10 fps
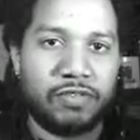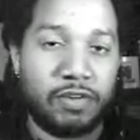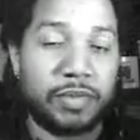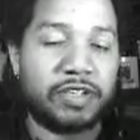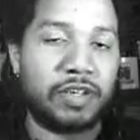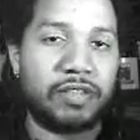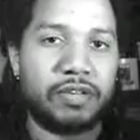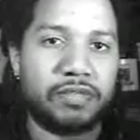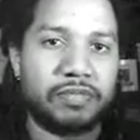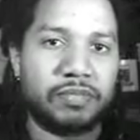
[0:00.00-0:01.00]
from each
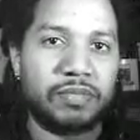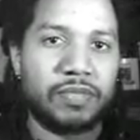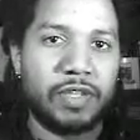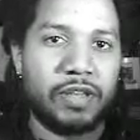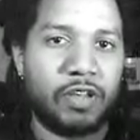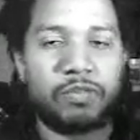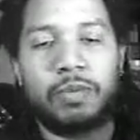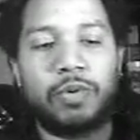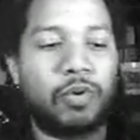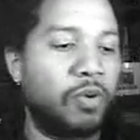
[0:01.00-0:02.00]
other. And those
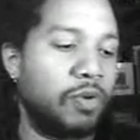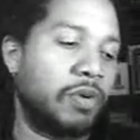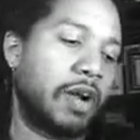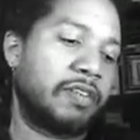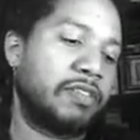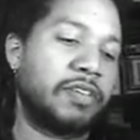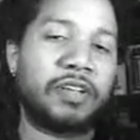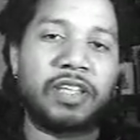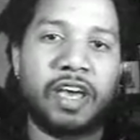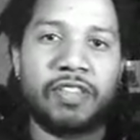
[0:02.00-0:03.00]
people who are still
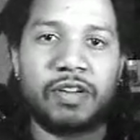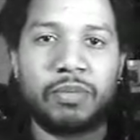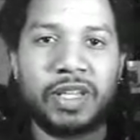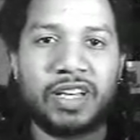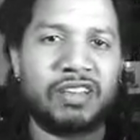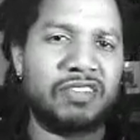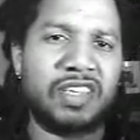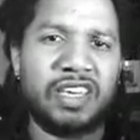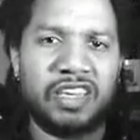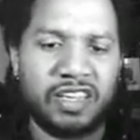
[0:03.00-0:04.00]
together because of
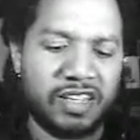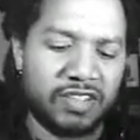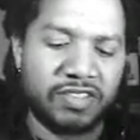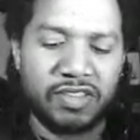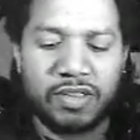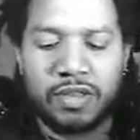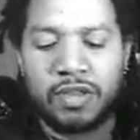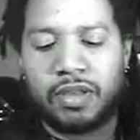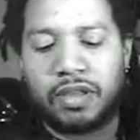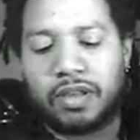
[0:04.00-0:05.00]
kids,
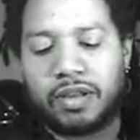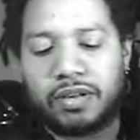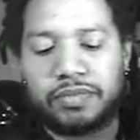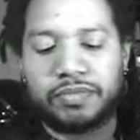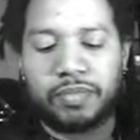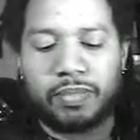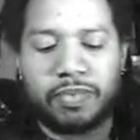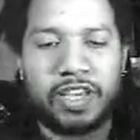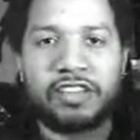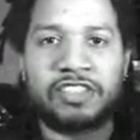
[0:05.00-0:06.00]

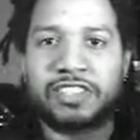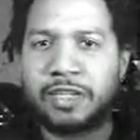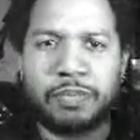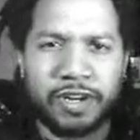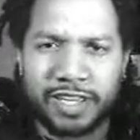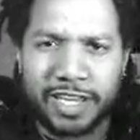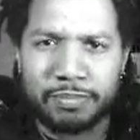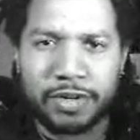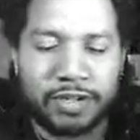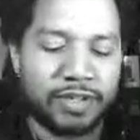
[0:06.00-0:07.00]
because it's cheaper to
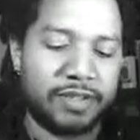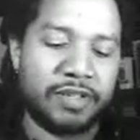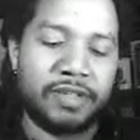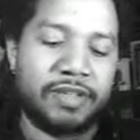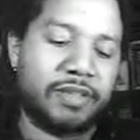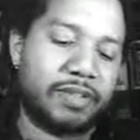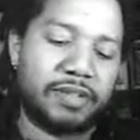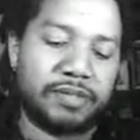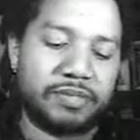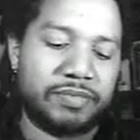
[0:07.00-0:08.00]
keep her,
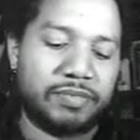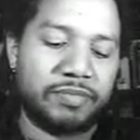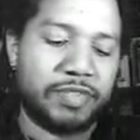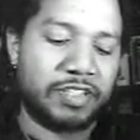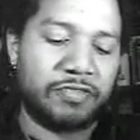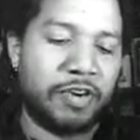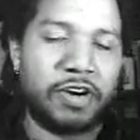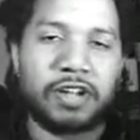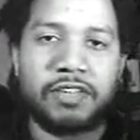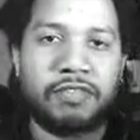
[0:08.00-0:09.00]
just
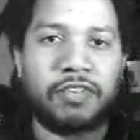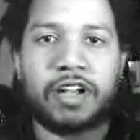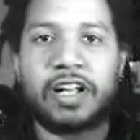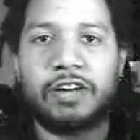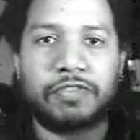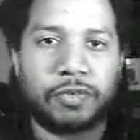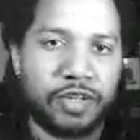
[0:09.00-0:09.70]
for comfort